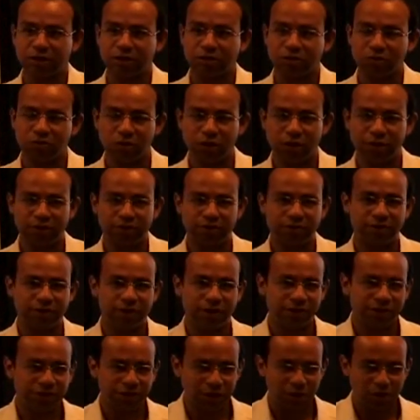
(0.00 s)
with
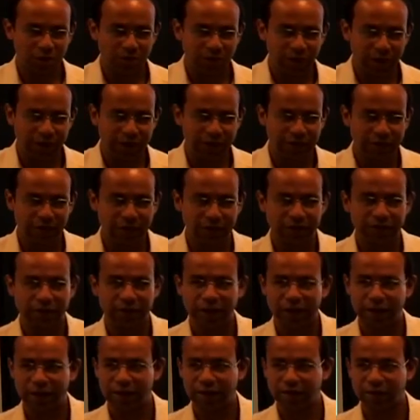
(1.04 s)
Théophile Obenga
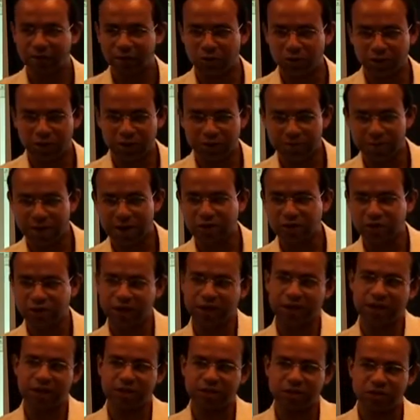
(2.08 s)
and learning about
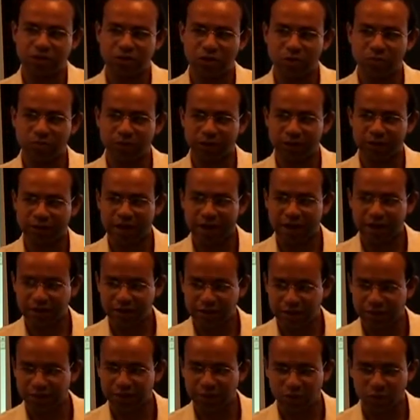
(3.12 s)
Cheikh Anta Diop in a kind of
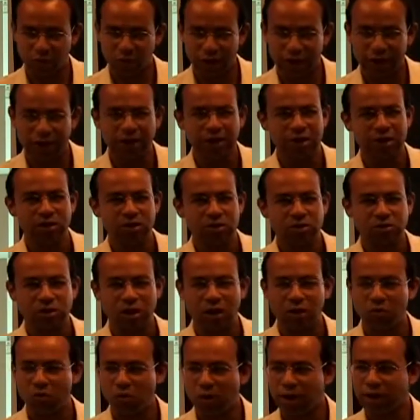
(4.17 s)
different way. So I
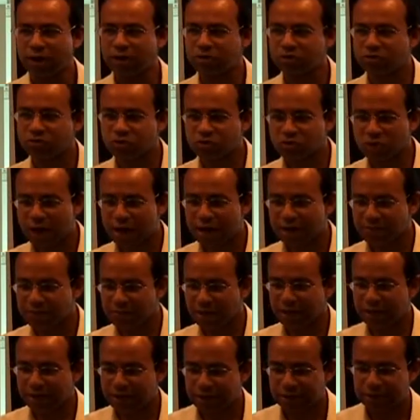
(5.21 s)
want to try to
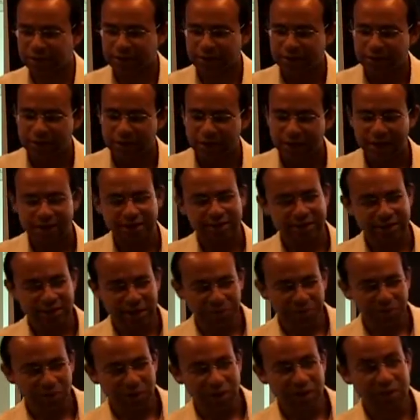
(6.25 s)
make it as
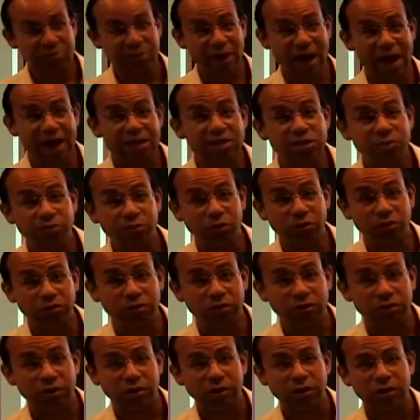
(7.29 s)
simple as possible,
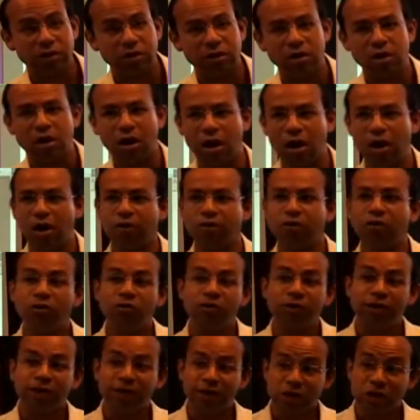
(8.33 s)
although
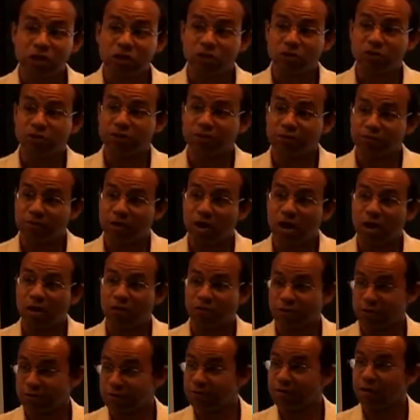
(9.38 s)
the issues
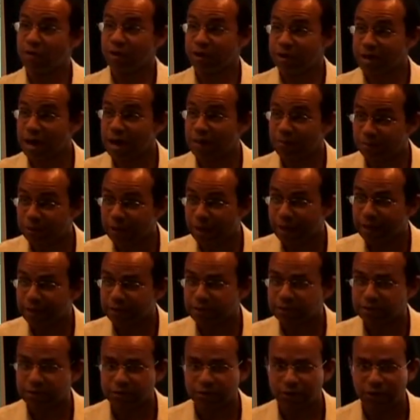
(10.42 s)
involved are very
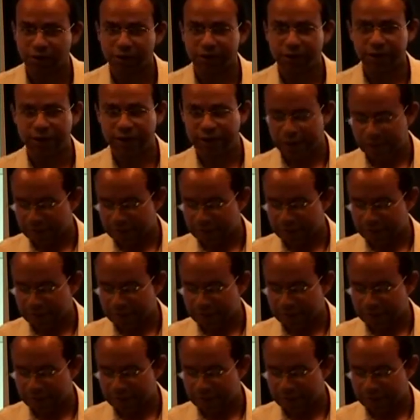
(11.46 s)
complex. Okay,